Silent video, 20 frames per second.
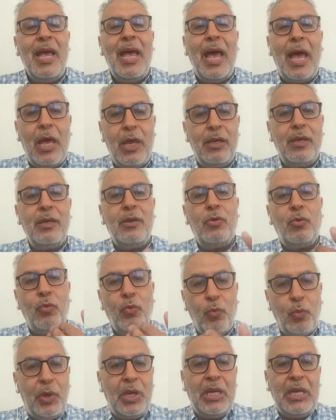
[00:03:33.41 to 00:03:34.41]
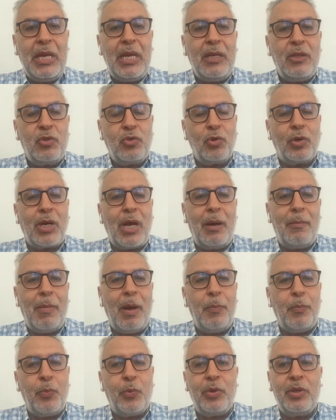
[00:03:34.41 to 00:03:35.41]
and we need to come
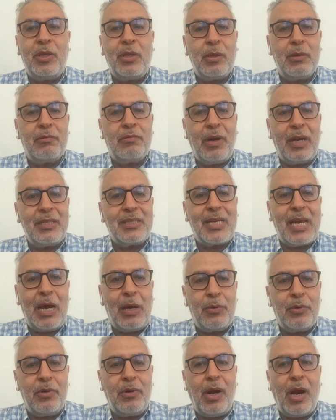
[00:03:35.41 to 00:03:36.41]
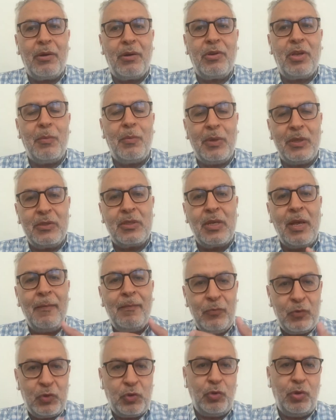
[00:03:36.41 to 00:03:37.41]
up with the right counter argument
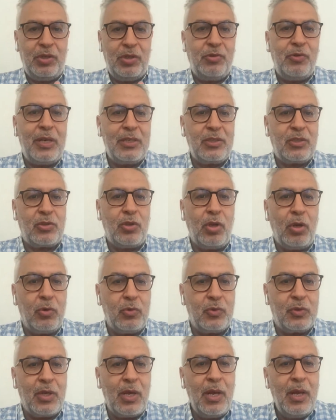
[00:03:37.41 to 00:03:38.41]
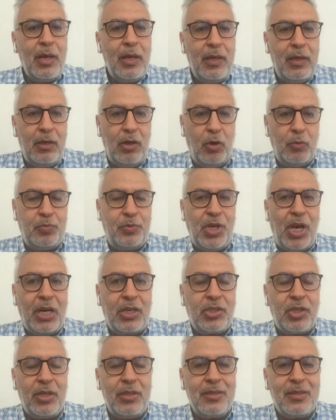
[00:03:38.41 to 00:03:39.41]
to address those
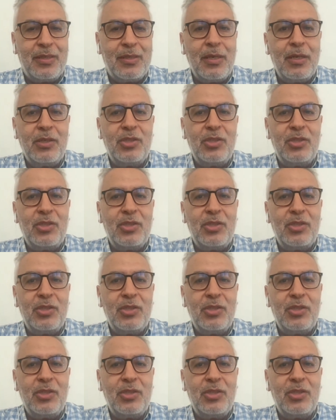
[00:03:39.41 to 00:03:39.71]
objections.